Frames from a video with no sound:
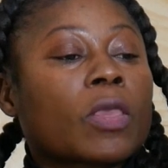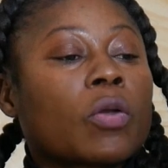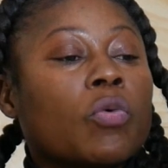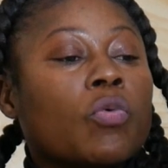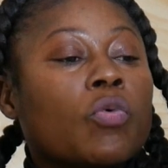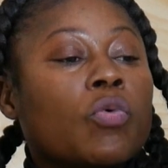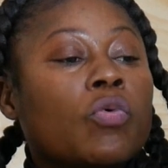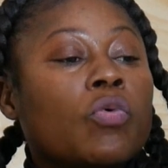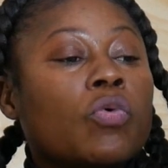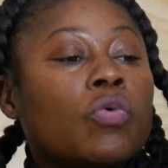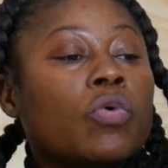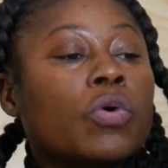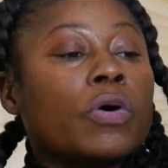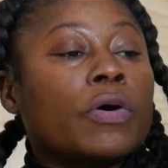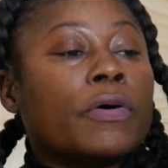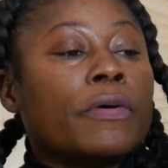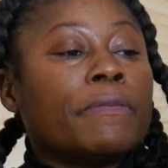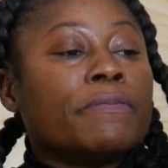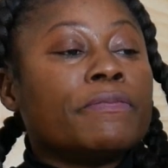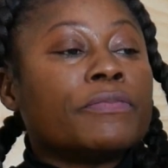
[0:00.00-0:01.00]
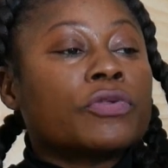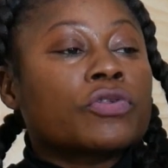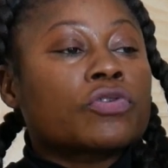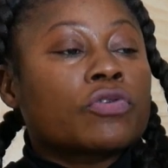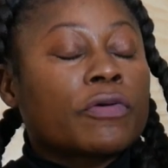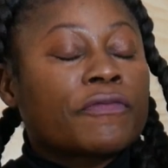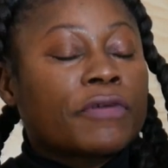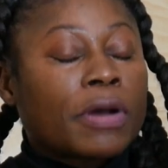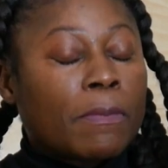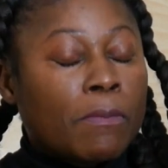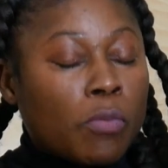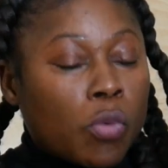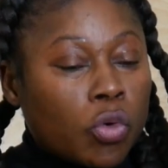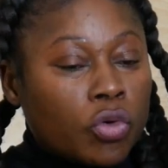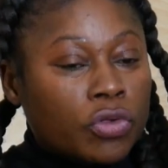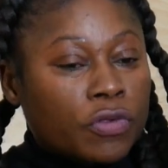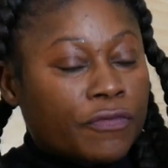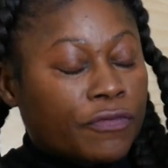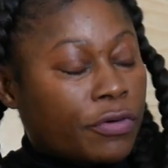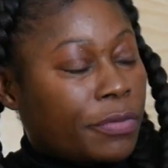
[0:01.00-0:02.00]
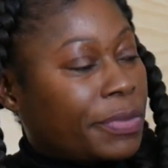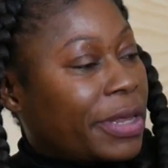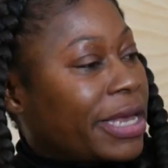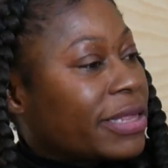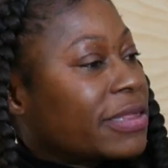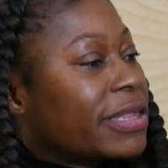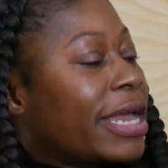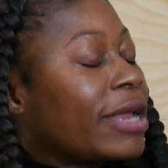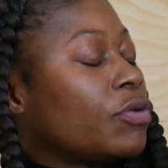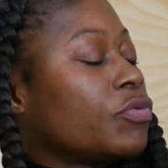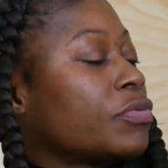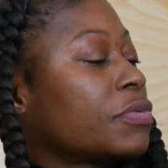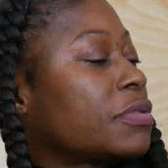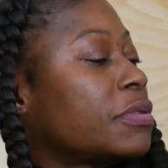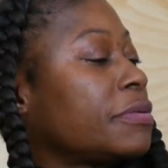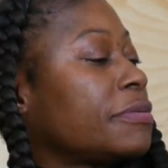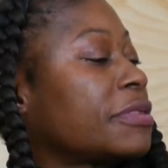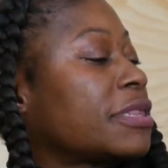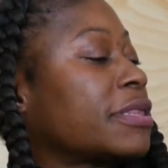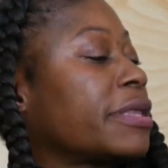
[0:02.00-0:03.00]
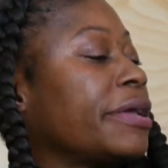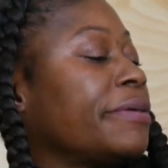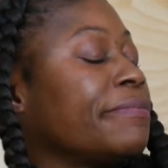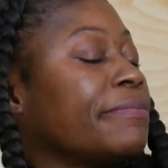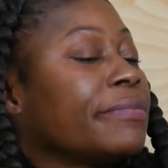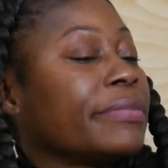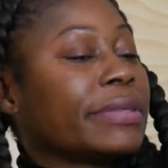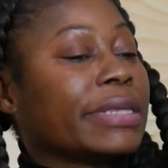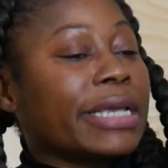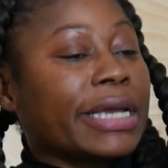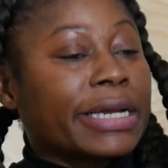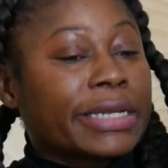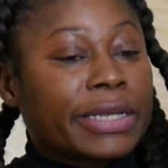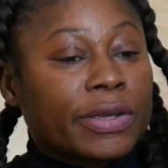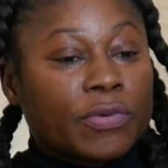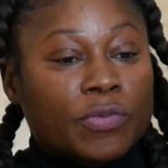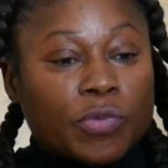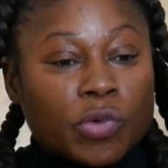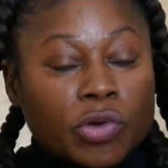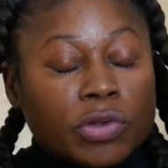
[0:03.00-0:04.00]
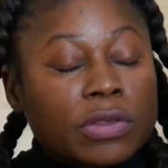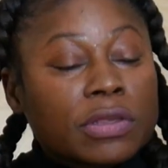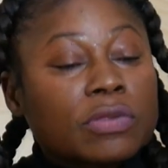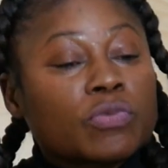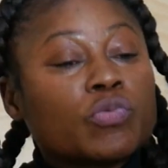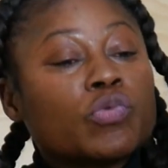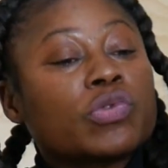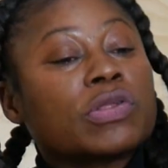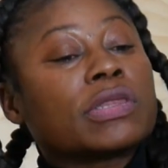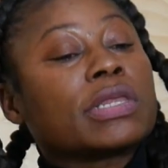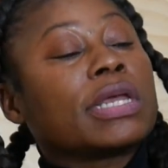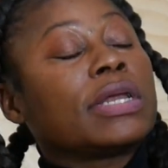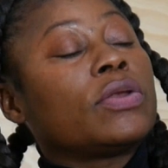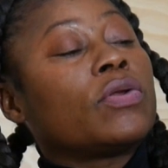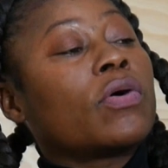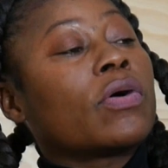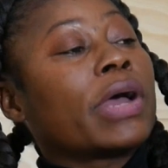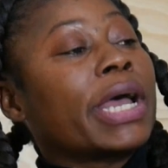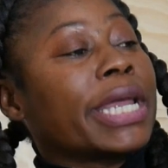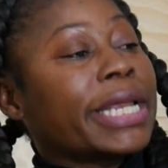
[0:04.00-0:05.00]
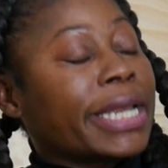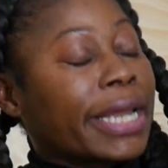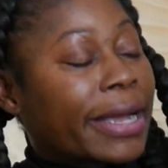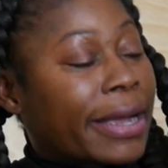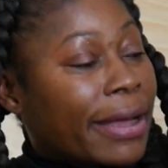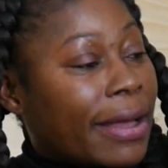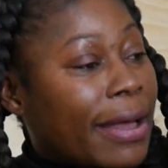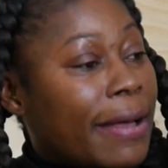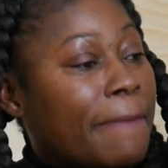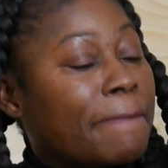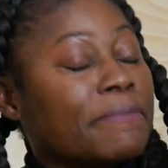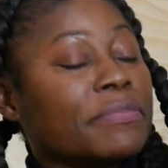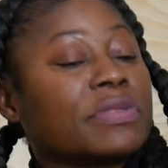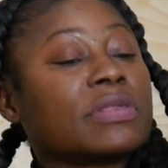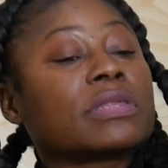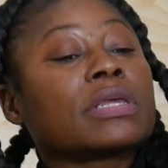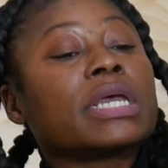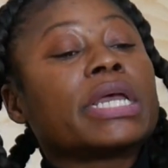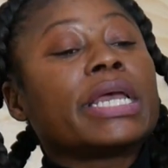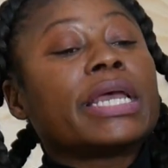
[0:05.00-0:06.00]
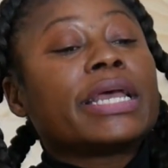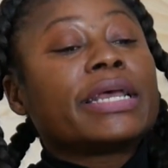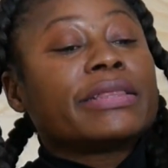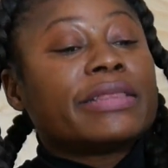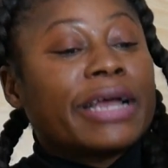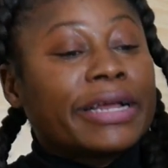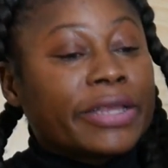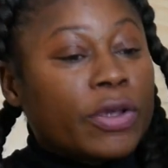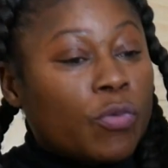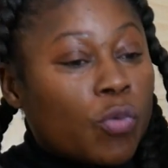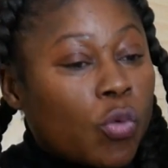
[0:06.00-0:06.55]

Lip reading: who suffer most from the asylum system. They are the ones who stay longer in the camps. They are the